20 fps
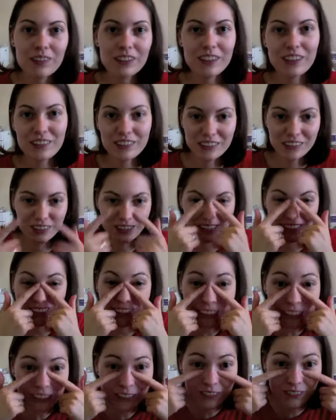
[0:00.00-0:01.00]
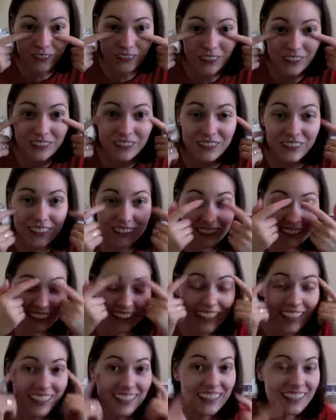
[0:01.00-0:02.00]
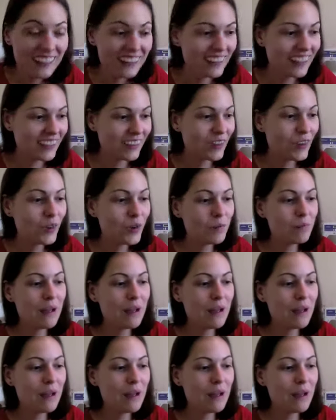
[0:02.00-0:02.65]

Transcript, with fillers: He goes into a sage mode, so we get to that cool